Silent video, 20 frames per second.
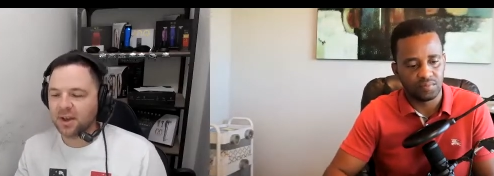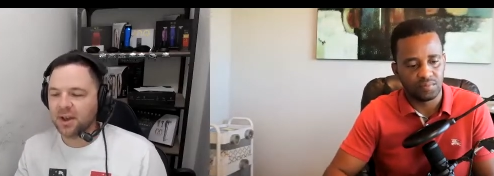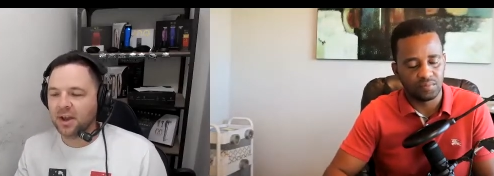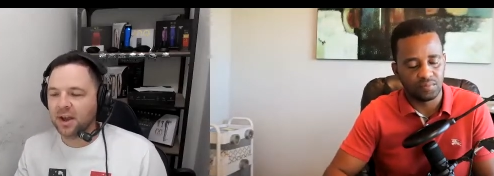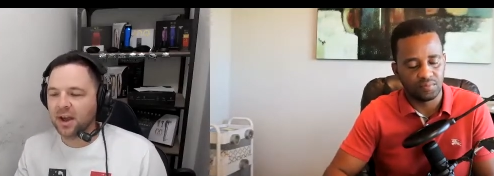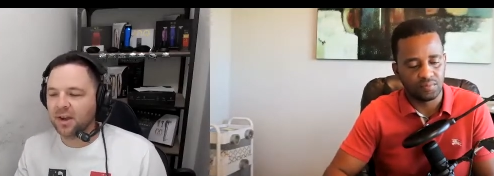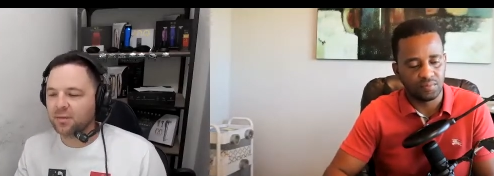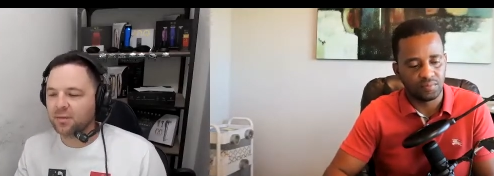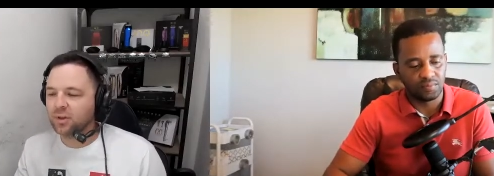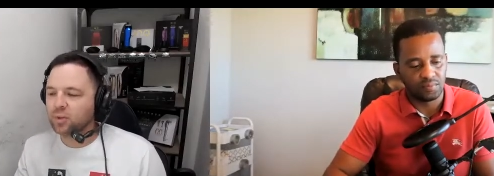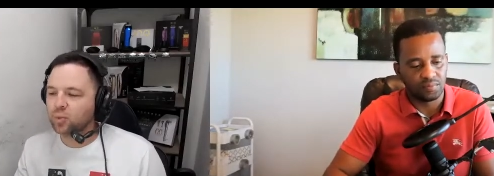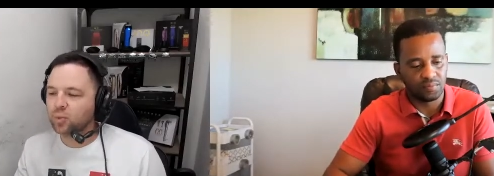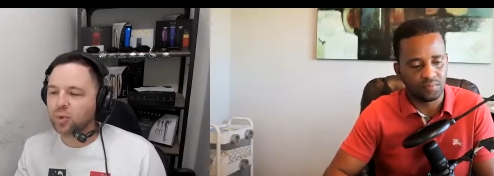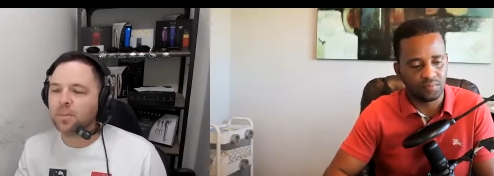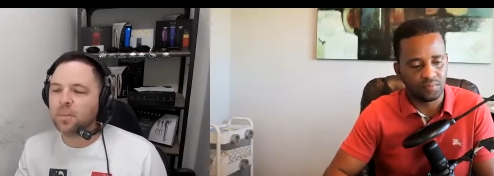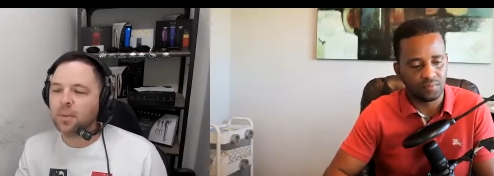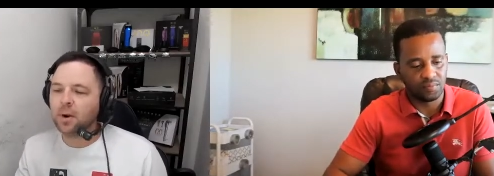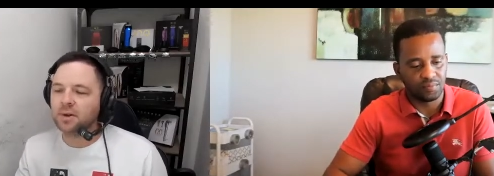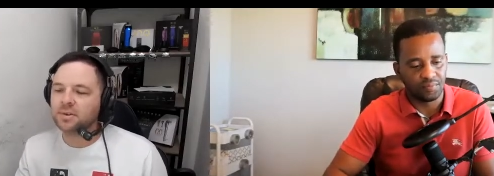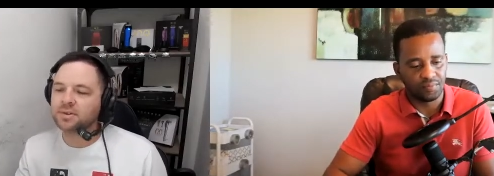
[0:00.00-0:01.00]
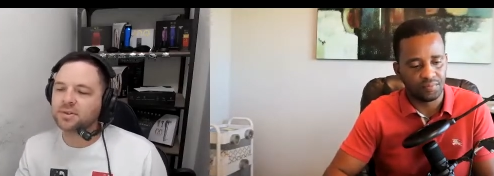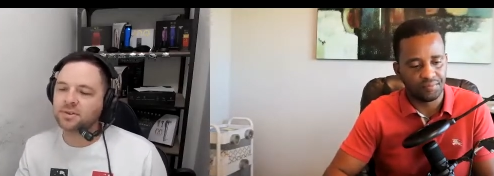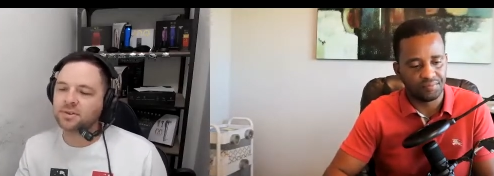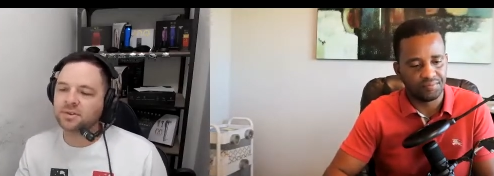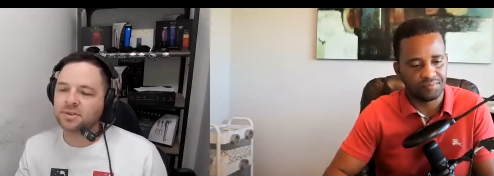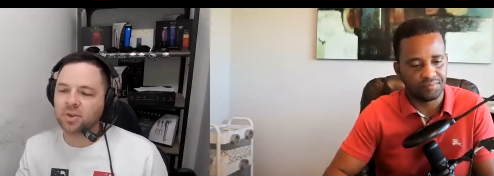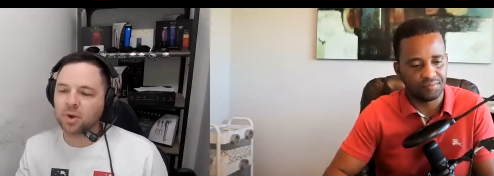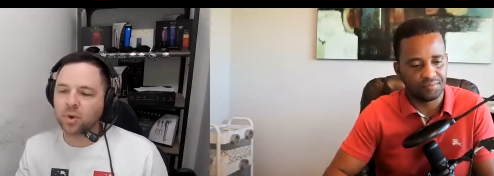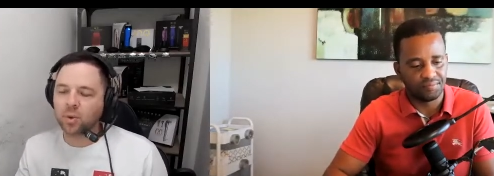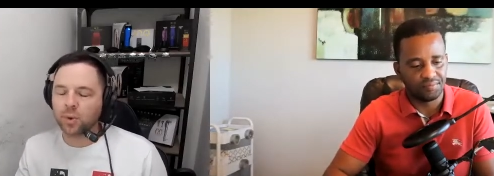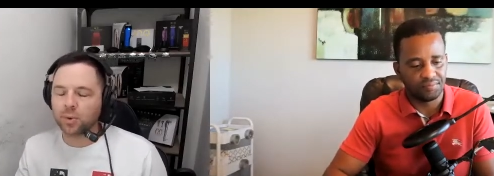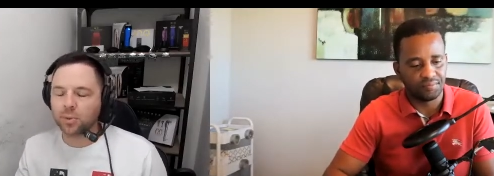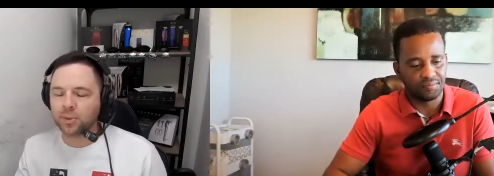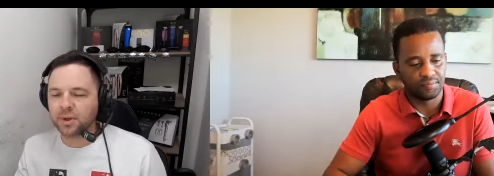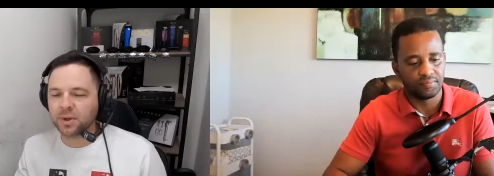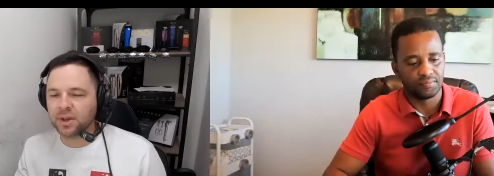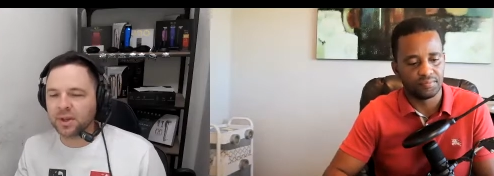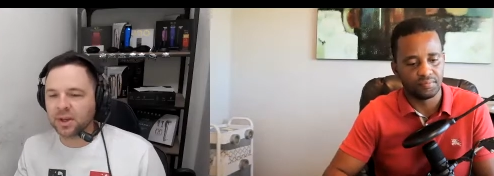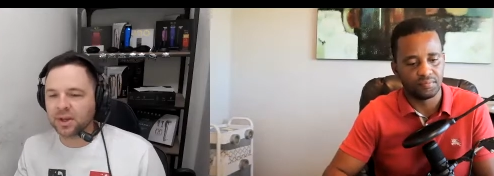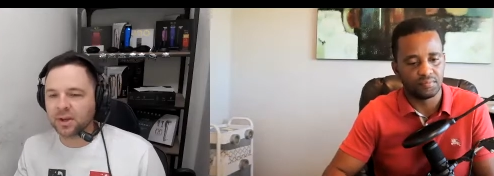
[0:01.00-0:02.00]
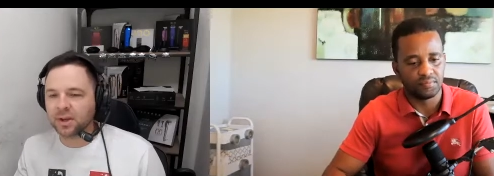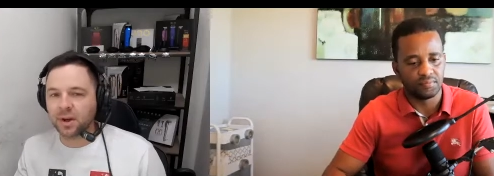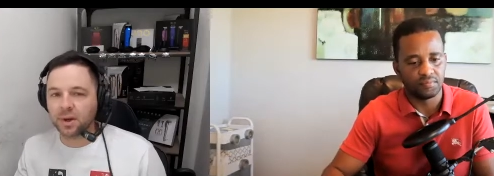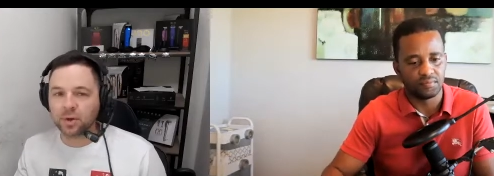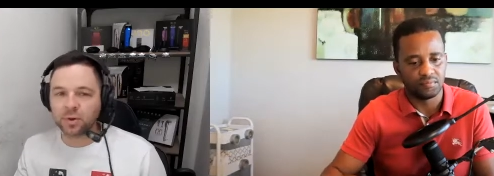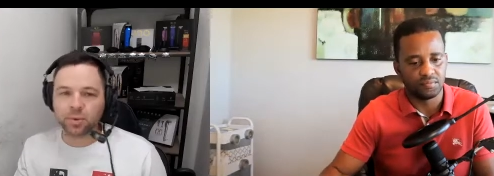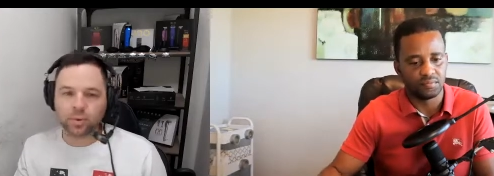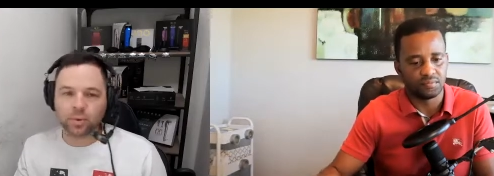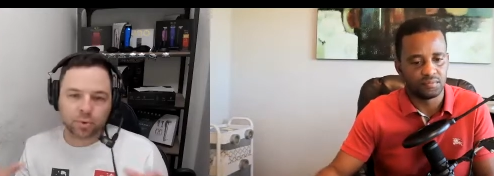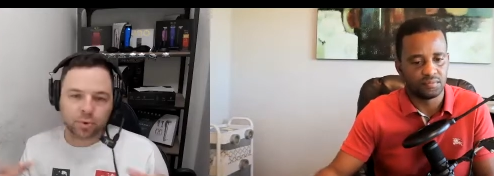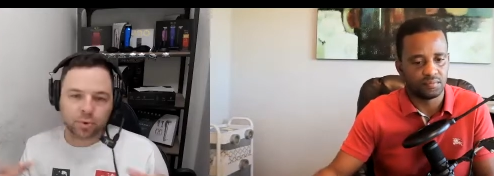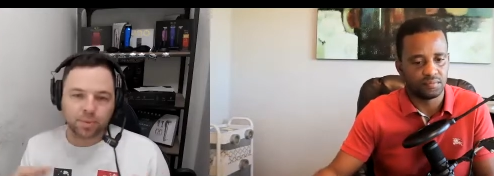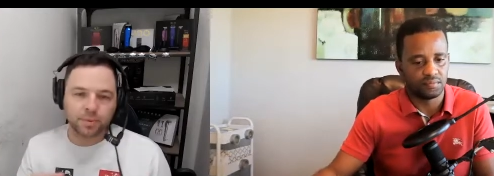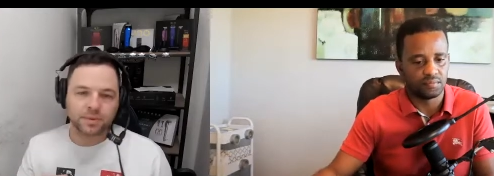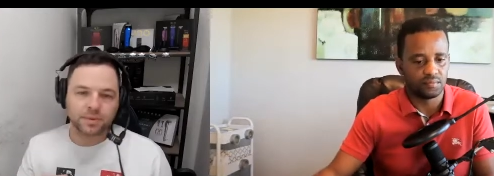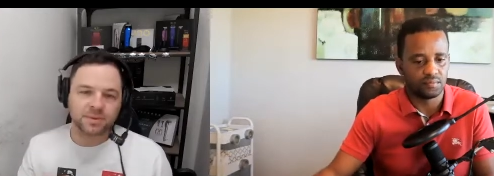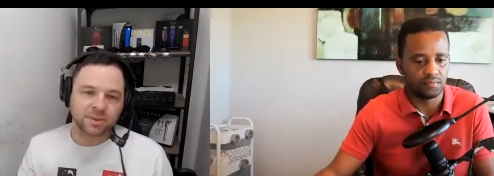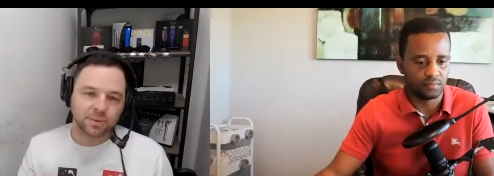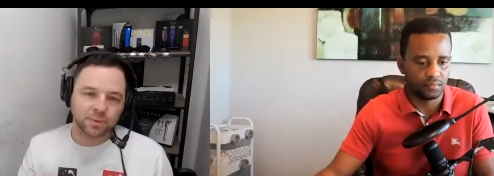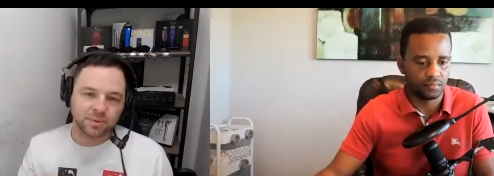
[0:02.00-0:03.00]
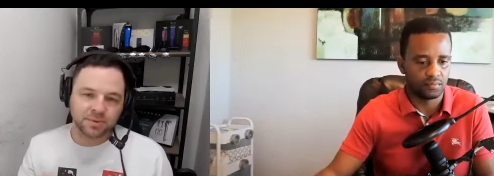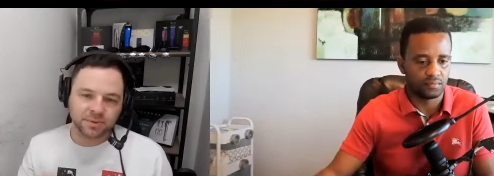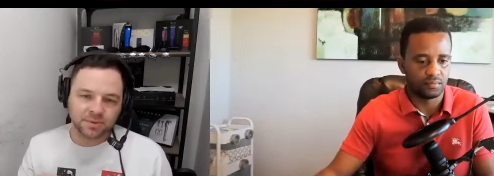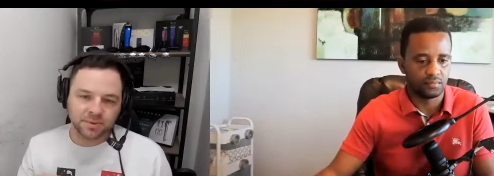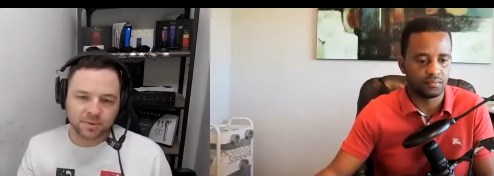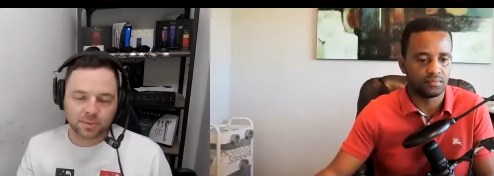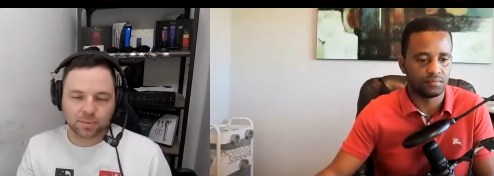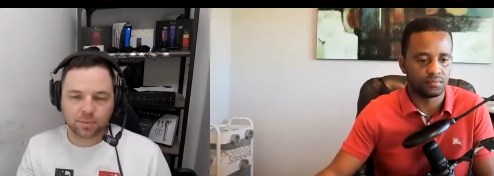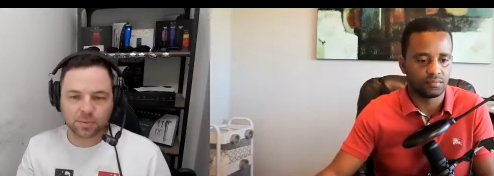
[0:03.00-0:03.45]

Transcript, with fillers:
Speaker 1: every three months or so we would get a new group of students